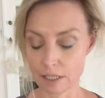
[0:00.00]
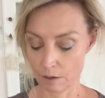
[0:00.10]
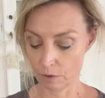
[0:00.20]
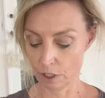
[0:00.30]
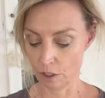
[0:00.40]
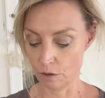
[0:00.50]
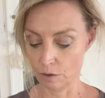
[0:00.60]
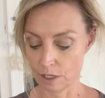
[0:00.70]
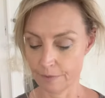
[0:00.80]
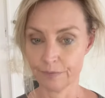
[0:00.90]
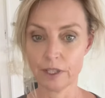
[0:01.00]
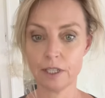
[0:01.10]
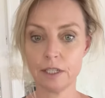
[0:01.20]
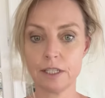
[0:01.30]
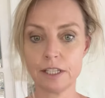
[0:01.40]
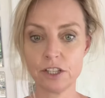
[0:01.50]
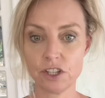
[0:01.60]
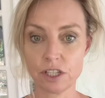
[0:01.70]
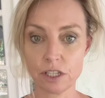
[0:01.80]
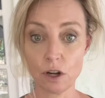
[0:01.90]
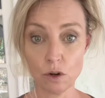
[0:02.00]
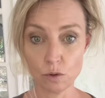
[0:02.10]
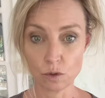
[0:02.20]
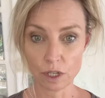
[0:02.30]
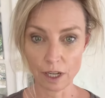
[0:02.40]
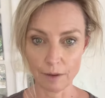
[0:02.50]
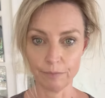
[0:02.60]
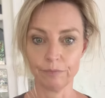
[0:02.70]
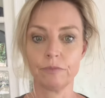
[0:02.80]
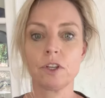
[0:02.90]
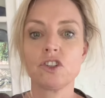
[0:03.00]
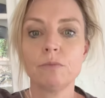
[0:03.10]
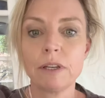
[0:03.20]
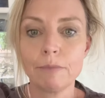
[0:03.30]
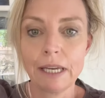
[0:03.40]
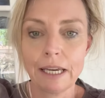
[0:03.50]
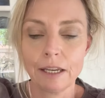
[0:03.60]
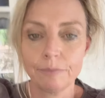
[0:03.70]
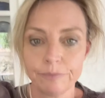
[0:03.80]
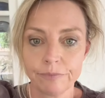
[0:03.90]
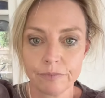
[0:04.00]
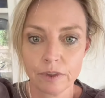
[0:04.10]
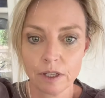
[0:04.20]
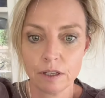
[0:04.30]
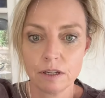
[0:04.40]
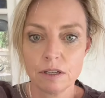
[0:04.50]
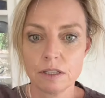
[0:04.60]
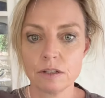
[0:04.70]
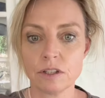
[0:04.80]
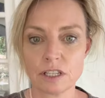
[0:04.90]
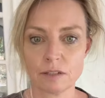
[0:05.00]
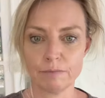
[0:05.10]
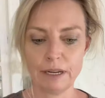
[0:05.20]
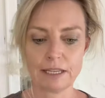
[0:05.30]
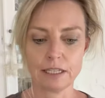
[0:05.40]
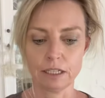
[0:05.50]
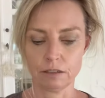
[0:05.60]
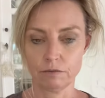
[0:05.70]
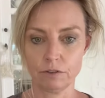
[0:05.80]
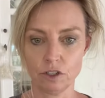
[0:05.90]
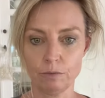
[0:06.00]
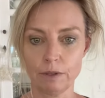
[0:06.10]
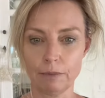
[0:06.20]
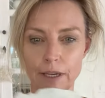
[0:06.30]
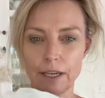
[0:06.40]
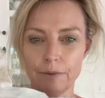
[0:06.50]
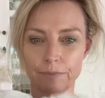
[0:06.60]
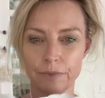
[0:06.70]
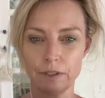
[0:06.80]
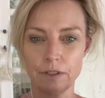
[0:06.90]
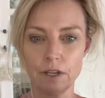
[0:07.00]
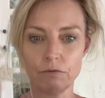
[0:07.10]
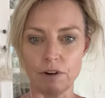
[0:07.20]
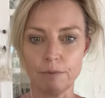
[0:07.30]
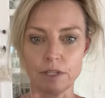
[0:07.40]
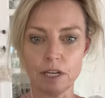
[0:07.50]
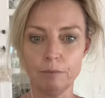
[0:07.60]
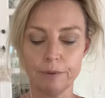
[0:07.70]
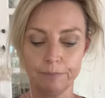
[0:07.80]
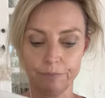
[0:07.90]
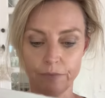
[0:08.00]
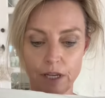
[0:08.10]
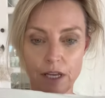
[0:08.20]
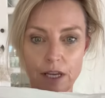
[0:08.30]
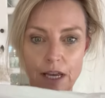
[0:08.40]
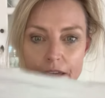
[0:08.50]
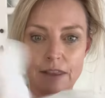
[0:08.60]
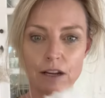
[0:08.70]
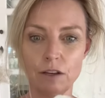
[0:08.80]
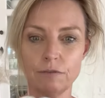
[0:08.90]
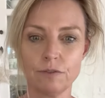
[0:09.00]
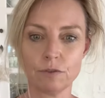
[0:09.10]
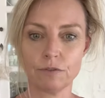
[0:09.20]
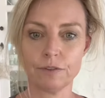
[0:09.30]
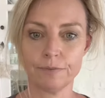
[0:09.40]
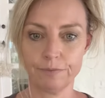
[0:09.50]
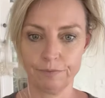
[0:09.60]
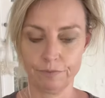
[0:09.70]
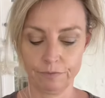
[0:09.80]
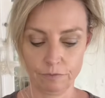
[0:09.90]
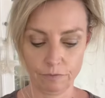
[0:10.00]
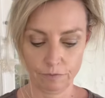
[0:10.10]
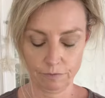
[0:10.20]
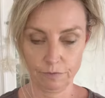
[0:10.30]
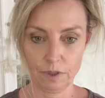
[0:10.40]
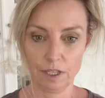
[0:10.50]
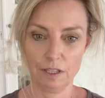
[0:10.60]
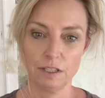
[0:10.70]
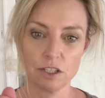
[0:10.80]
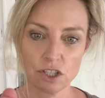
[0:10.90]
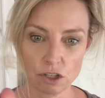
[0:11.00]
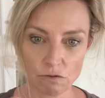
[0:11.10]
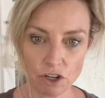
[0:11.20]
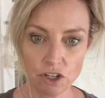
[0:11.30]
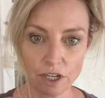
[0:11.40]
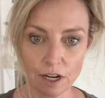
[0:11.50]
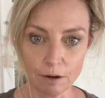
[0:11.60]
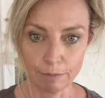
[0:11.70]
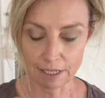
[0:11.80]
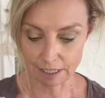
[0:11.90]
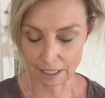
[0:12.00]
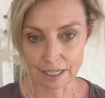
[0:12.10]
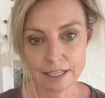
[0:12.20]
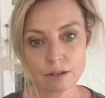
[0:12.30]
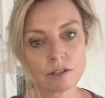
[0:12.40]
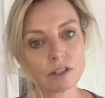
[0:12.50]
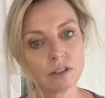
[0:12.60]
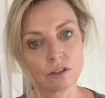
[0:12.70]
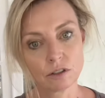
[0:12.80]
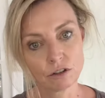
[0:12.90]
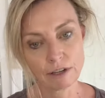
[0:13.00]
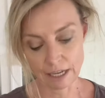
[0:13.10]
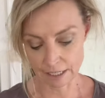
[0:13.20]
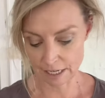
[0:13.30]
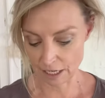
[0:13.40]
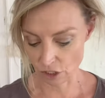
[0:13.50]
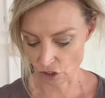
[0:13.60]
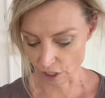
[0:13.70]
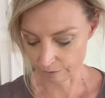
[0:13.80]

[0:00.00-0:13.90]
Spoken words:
I'm going to use, this is just an old shopping bag. So just a plastic shopping bag I've ripped up, and then I've sort of scrunched it up basically, so it's going to create texture.